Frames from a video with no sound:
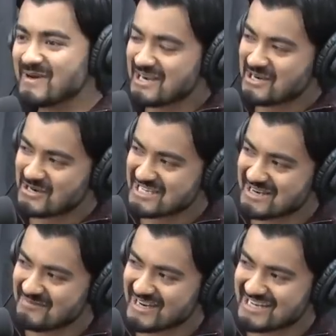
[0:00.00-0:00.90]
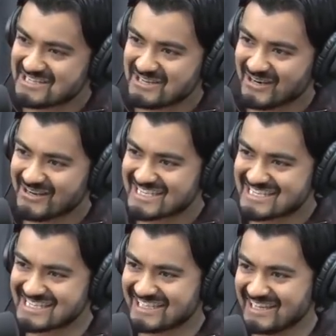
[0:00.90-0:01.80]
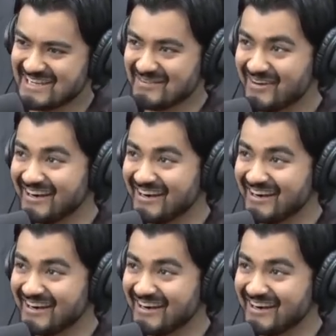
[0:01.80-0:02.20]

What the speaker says: My content makes you go to sleep.